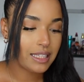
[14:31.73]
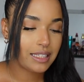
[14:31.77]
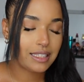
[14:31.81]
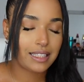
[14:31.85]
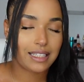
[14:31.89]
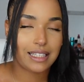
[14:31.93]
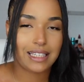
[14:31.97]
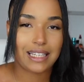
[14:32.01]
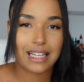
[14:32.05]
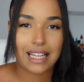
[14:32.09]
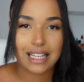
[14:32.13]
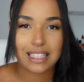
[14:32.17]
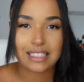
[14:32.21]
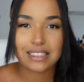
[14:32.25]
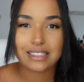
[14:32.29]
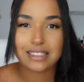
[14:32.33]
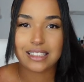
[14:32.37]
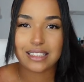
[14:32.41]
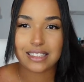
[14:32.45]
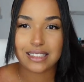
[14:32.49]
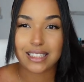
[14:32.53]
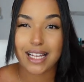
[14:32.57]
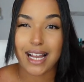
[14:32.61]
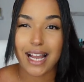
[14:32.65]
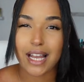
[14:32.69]
the less
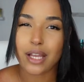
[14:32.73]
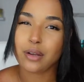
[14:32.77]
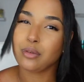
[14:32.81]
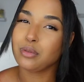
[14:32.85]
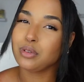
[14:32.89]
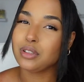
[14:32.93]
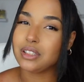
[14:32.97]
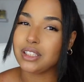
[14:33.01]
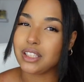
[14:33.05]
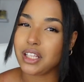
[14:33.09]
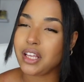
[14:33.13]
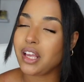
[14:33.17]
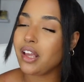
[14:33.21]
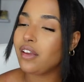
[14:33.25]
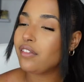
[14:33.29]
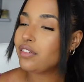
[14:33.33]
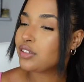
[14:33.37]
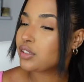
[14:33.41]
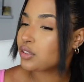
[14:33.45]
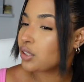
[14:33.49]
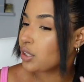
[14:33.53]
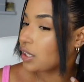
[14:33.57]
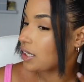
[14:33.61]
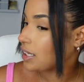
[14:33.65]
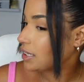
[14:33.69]
the dye will leave
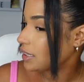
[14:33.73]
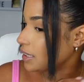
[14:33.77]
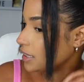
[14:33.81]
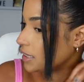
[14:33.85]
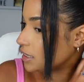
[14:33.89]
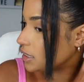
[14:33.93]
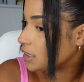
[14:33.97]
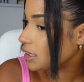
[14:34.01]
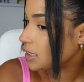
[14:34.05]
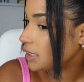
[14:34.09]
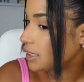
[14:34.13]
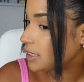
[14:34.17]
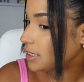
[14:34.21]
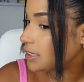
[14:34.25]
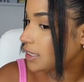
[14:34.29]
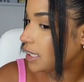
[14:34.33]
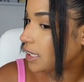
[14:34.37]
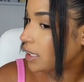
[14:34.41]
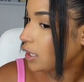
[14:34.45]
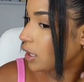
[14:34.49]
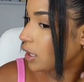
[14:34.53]
so it can literally stay